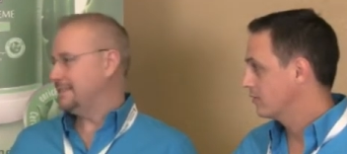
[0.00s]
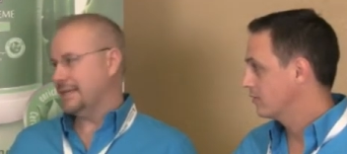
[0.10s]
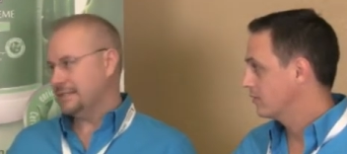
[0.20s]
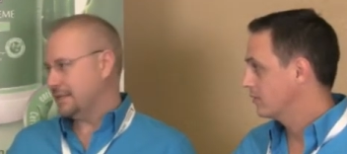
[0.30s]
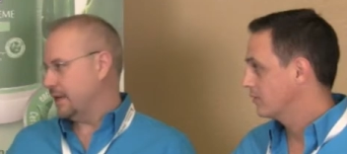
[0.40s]

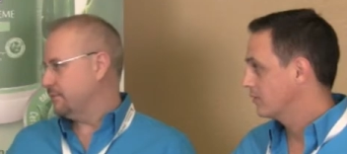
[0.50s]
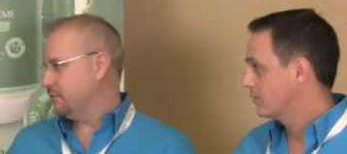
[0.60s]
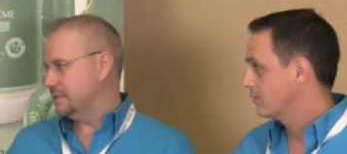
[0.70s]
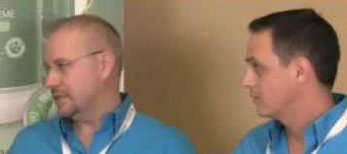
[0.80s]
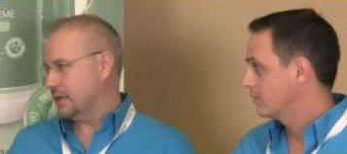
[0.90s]
Speaker 1: stakes game
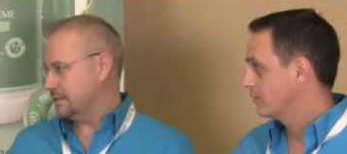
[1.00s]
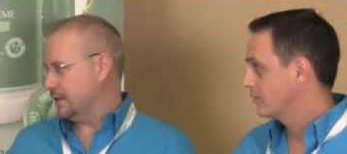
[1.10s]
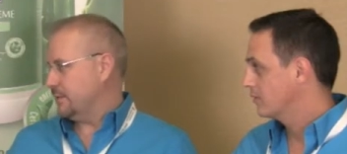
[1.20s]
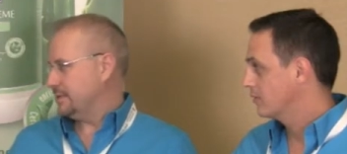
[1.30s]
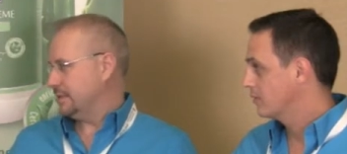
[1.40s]
for massage
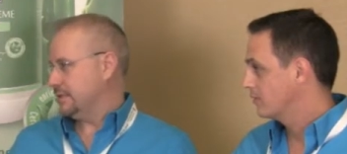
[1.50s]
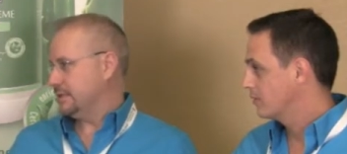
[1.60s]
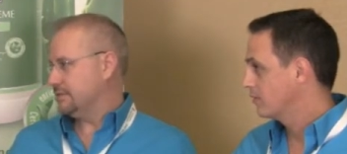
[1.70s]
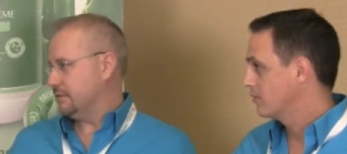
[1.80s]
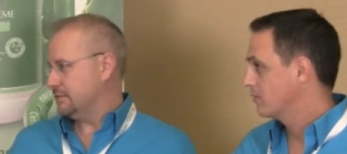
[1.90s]
therapists than it
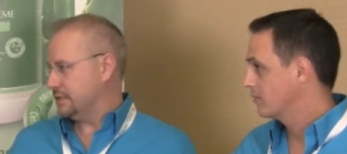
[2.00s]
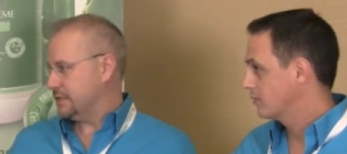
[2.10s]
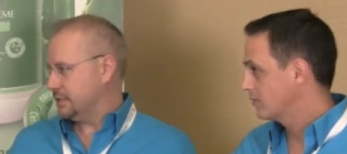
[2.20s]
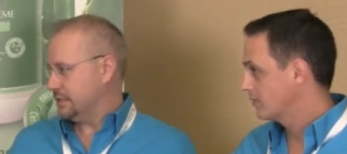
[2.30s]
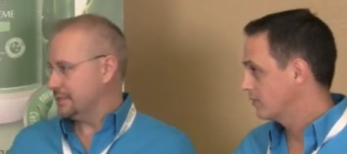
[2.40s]
is for
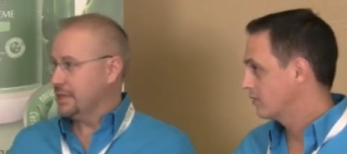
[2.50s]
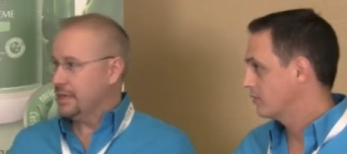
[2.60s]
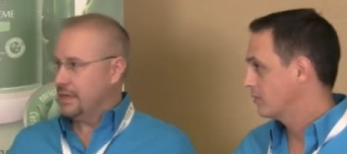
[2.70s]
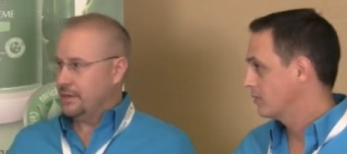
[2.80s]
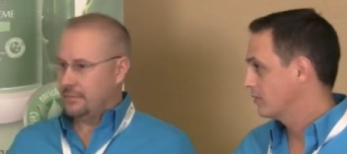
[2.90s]
physicians,
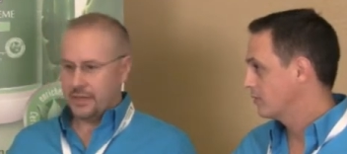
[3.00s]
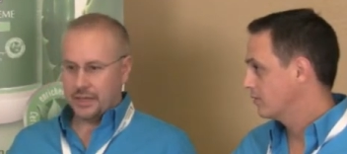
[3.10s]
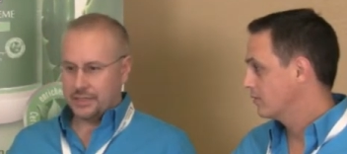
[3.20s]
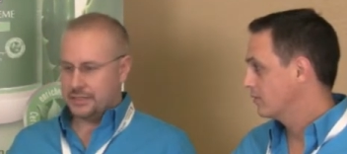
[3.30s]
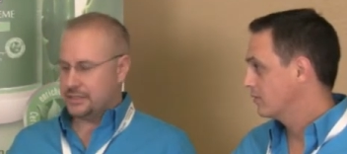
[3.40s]
yep.
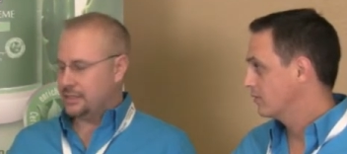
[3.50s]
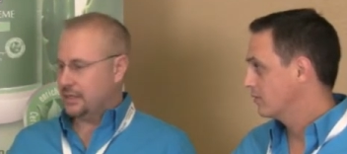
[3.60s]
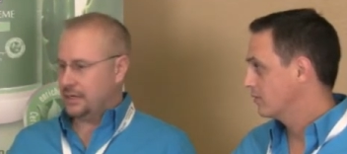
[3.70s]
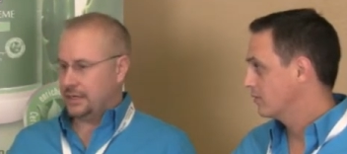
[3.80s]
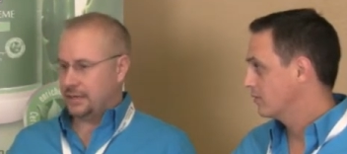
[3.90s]
because
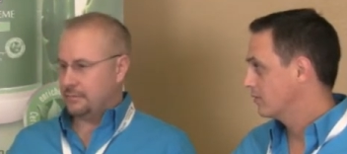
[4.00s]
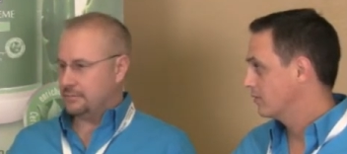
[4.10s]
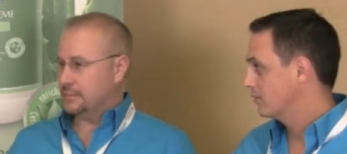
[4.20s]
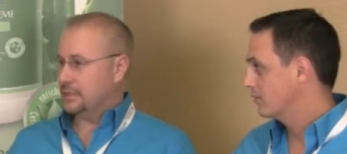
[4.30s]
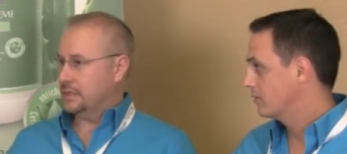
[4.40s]

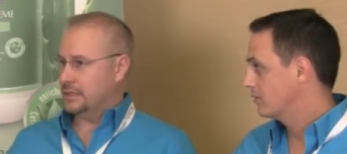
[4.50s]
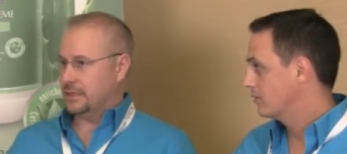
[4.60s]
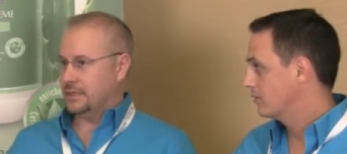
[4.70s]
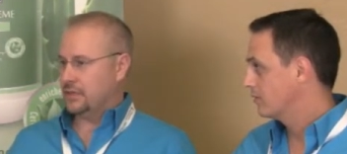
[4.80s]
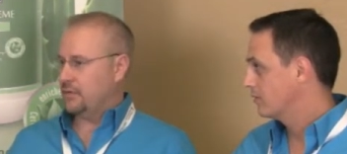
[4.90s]
um,
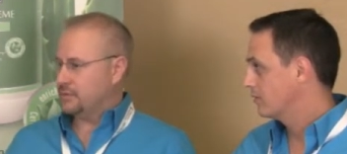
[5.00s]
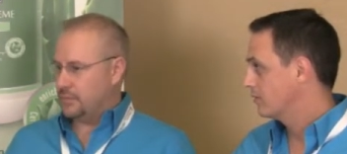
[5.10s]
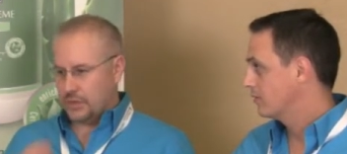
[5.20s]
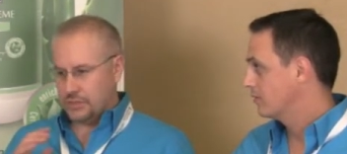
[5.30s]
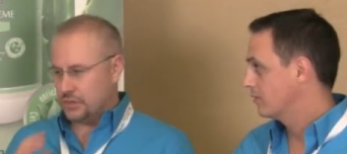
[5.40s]
the you have to
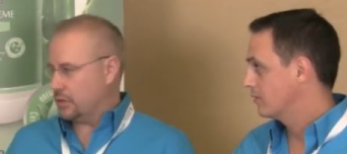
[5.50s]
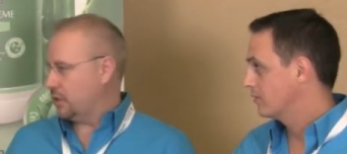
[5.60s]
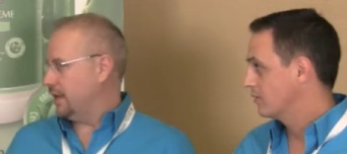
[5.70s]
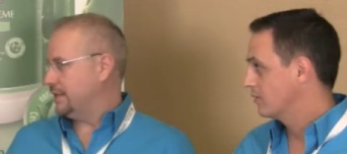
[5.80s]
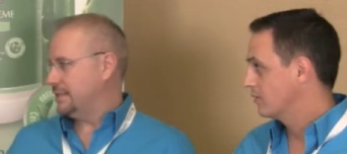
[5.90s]
build your own
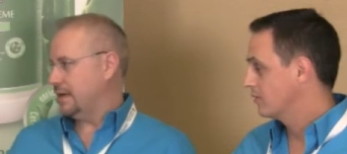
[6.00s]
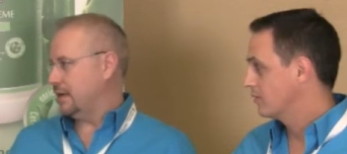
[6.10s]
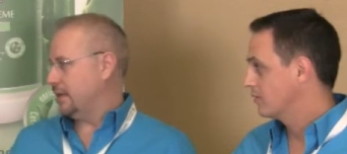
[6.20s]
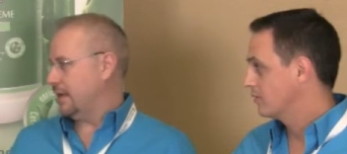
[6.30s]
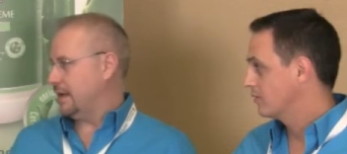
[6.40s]

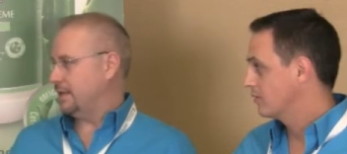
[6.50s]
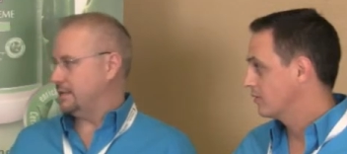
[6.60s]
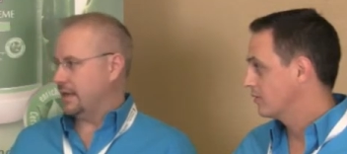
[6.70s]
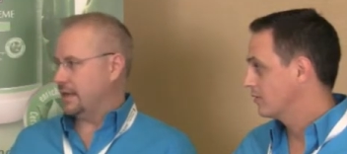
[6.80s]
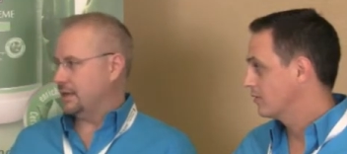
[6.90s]
clientele
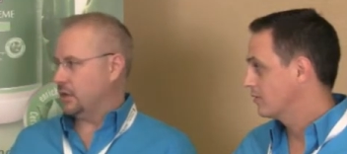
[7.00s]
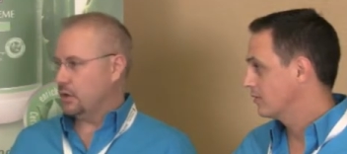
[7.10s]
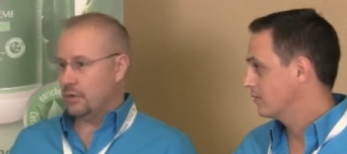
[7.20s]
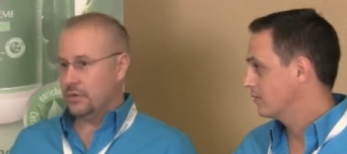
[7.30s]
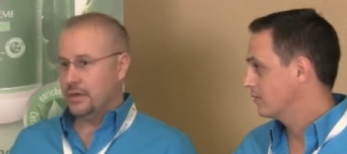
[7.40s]
and and
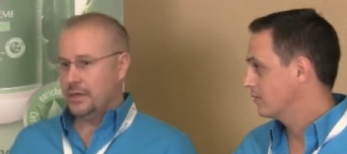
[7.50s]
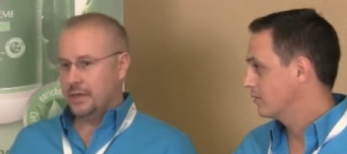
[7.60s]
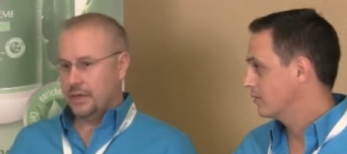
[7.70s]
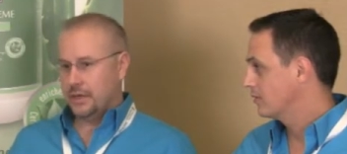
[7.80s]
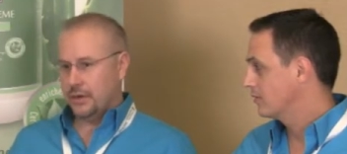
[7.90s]
go
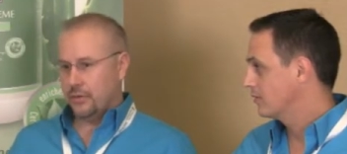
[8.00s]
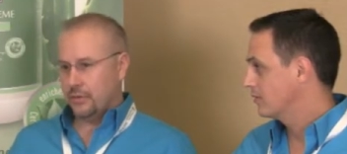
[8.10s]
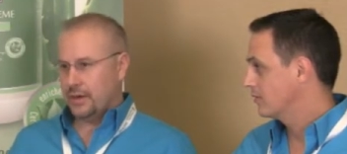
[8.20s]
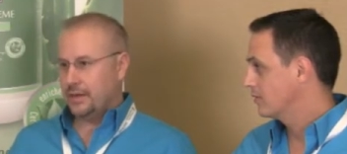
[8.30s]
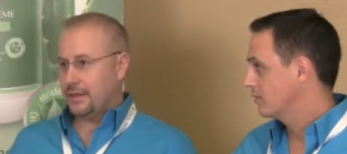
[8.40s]
go
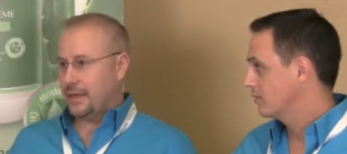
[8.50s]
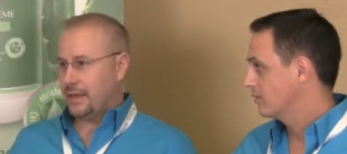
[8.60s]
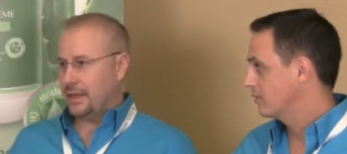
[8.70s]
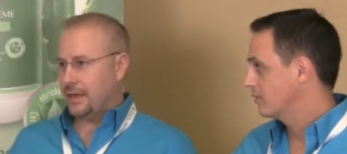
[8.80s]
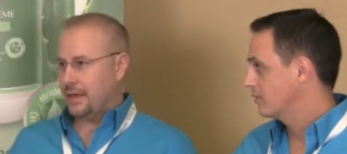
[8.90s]

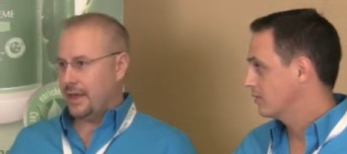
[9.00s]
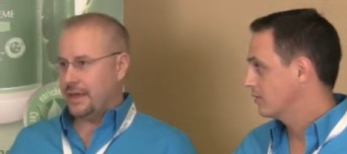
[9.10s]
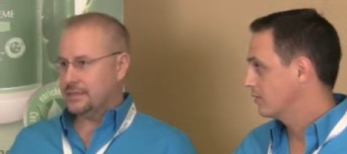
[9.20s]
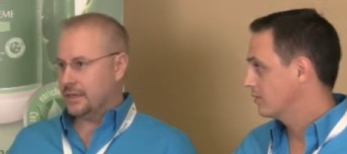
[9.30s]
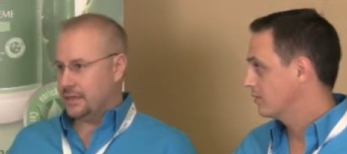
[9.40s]
really uh,
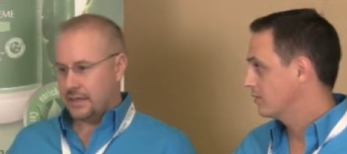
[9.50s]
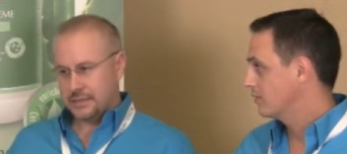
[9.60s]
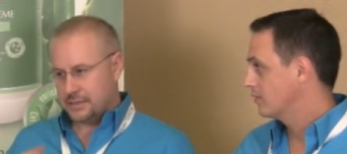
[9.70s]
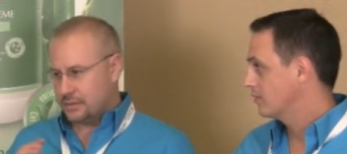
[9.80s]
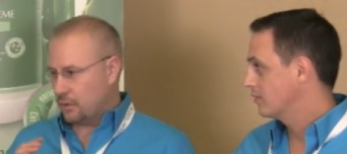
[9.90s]
as, a,
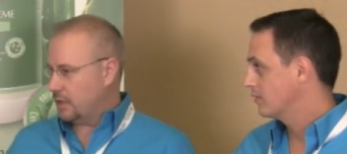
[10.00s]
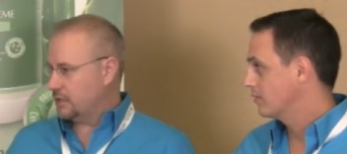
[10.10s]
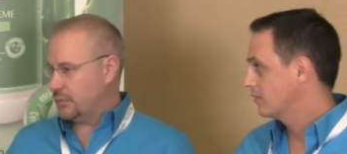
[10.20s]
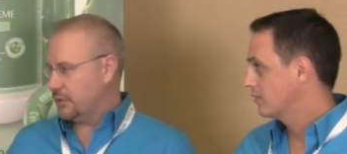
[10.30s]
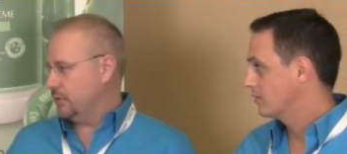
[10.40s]
as a sole
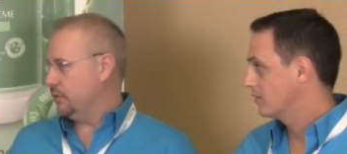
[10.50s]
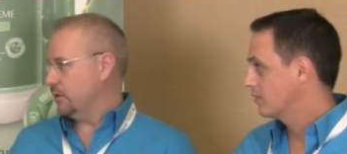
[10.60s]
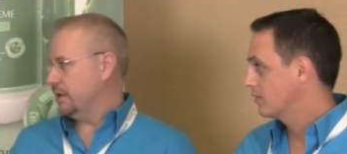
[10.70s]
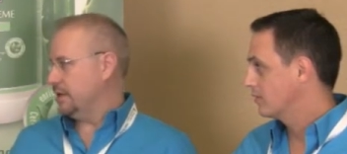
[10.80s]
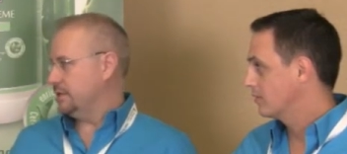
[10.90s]

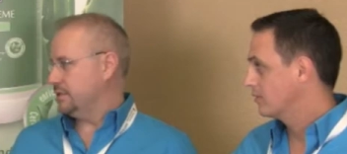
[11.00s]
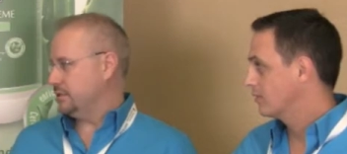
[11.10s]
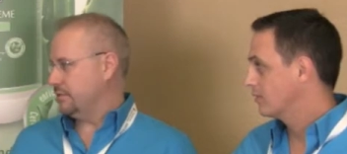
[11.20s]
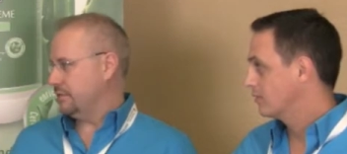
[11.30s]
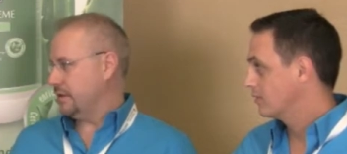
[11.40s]
entrepreneur
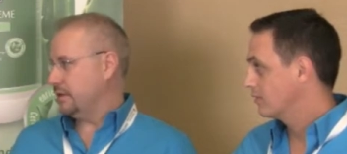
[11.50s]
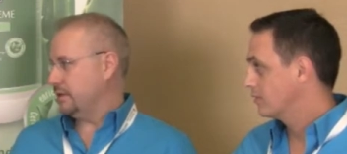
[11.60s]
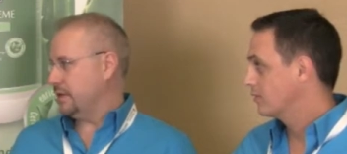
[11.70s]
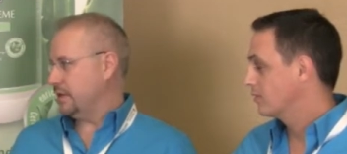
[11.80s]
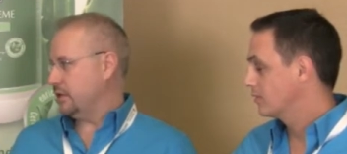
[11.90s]
into a
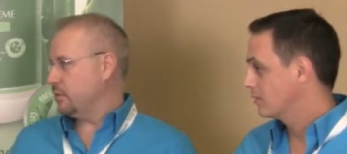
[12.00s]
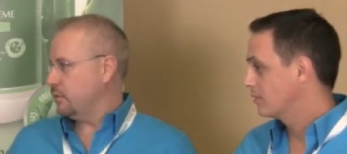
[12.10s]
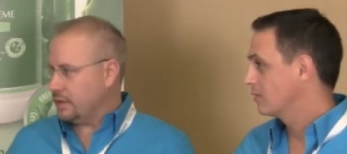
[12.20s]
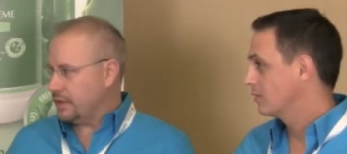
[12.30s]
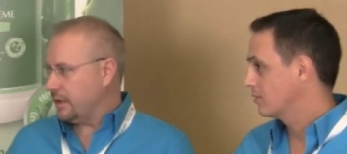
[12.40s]
field that you're
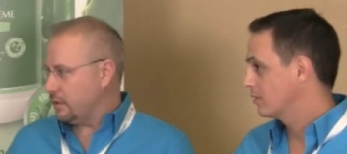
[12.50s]
really